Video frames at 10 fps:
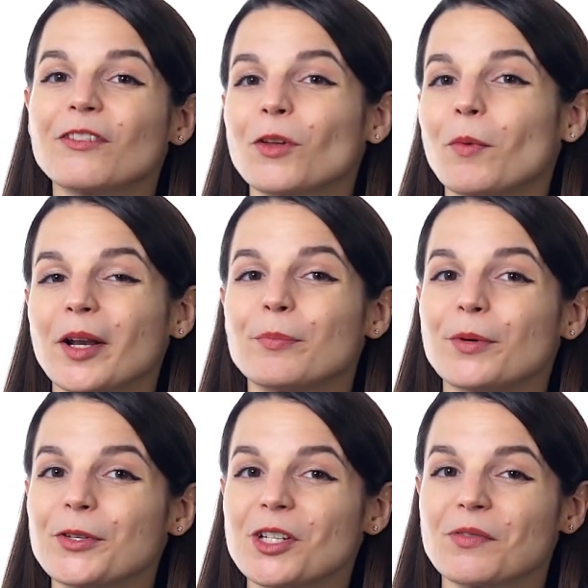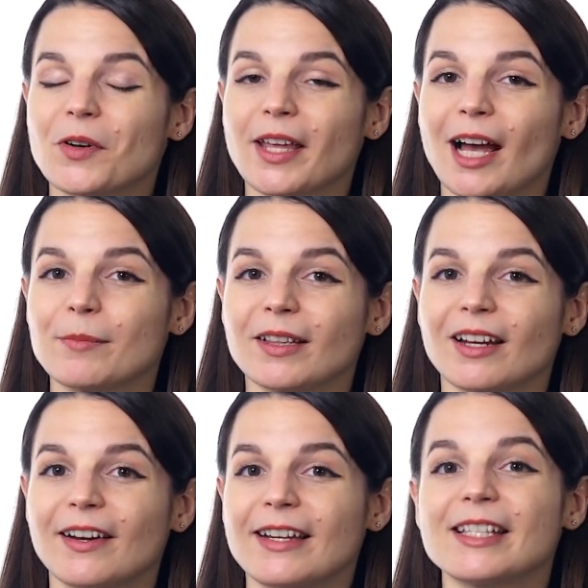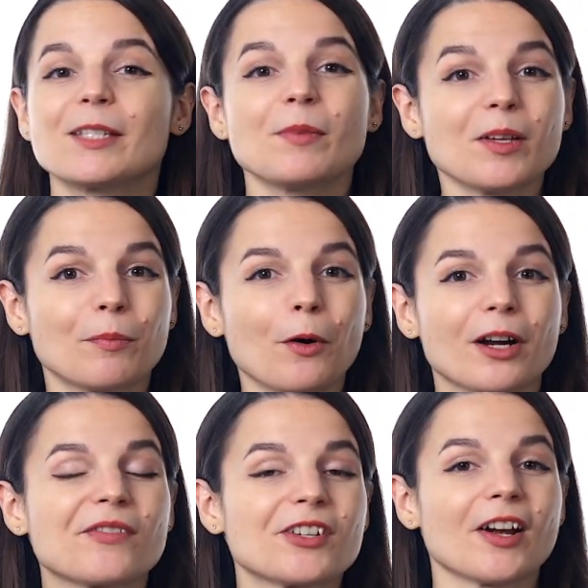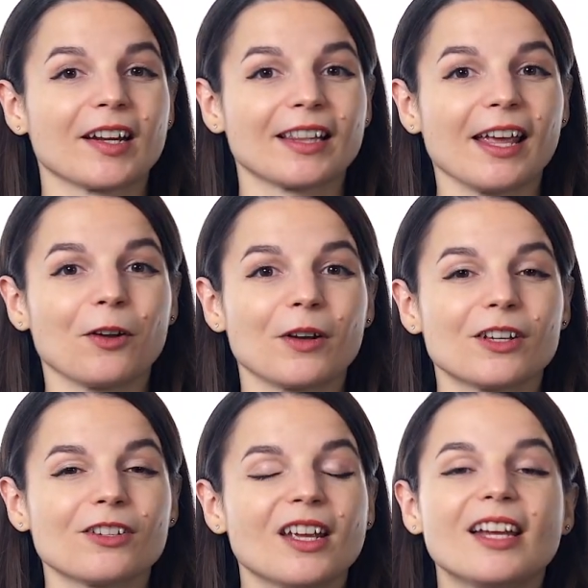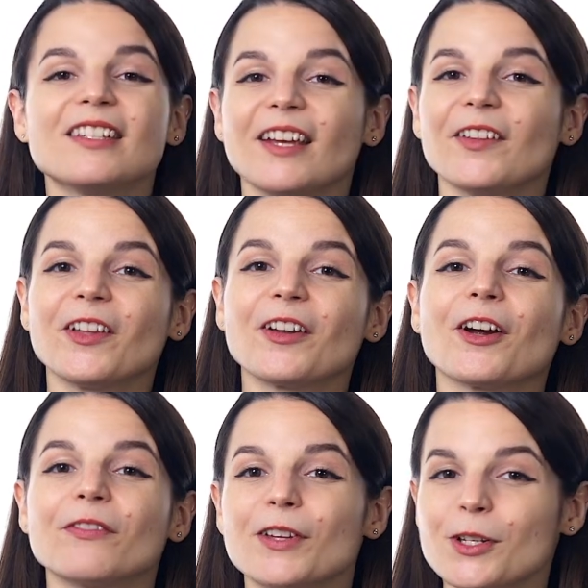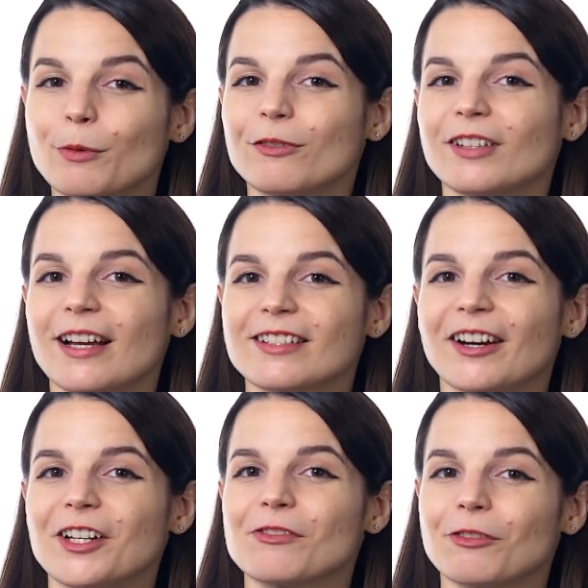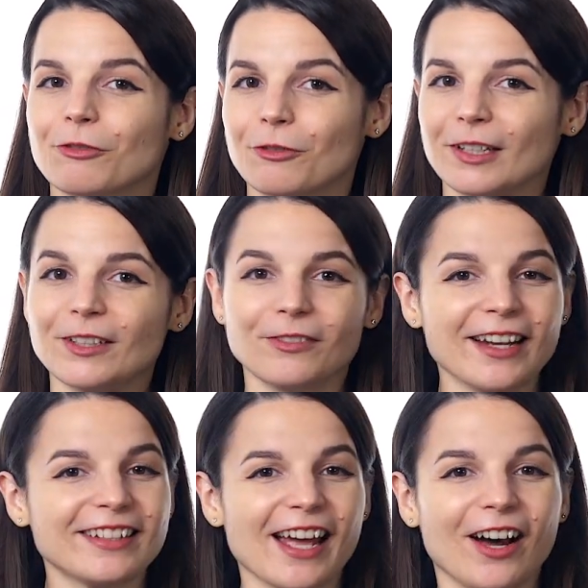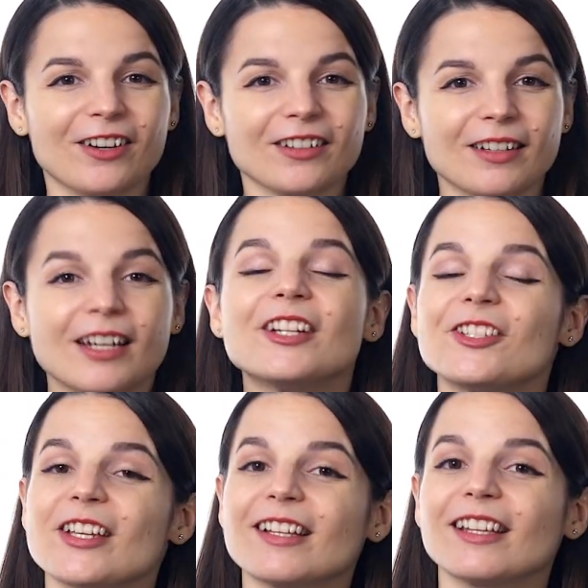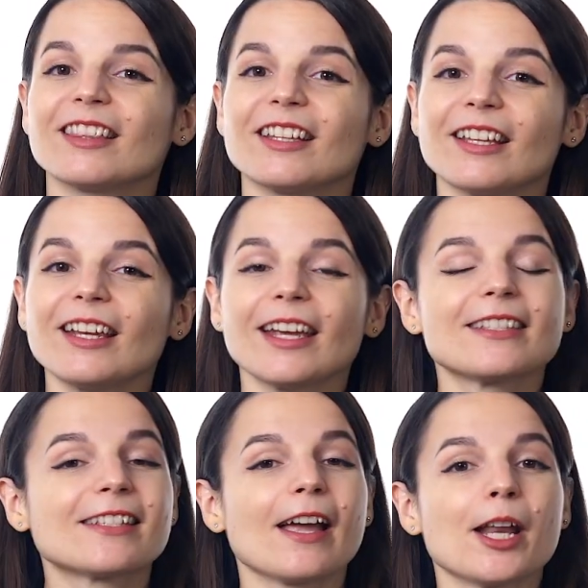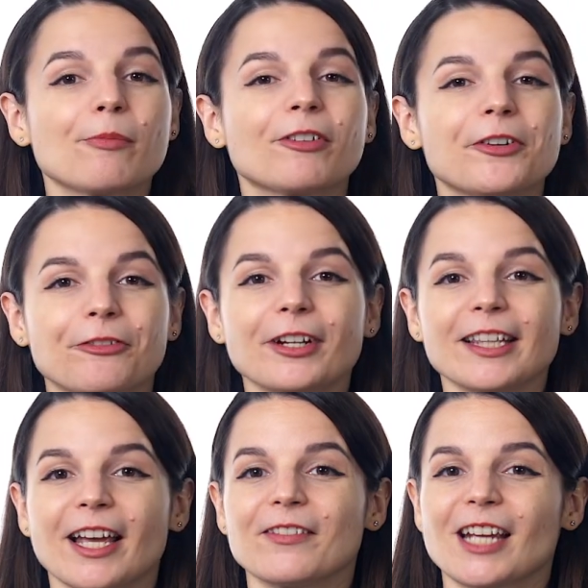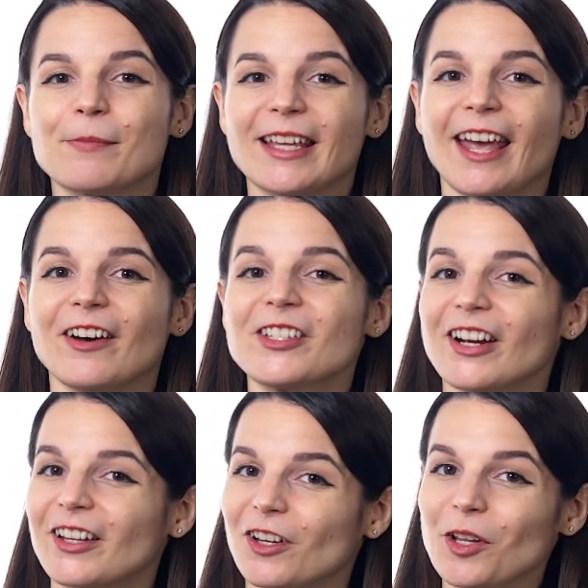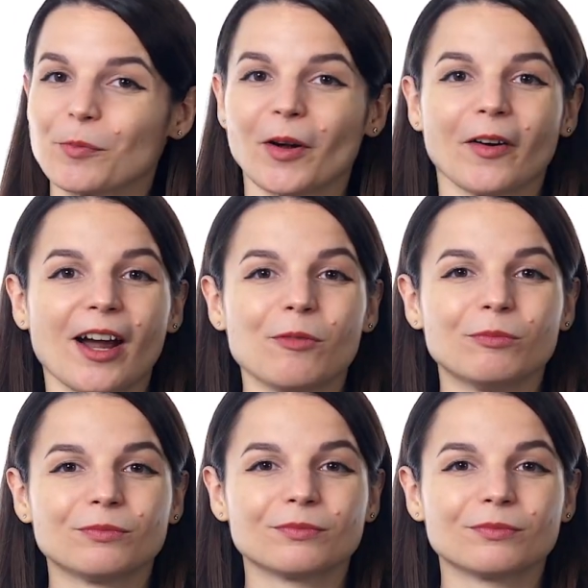if you want to boost your vocabulary and speak more of your target language, download our visual flashcards for free right now. Just click the link and sign up for a free lifetime account to our learning program.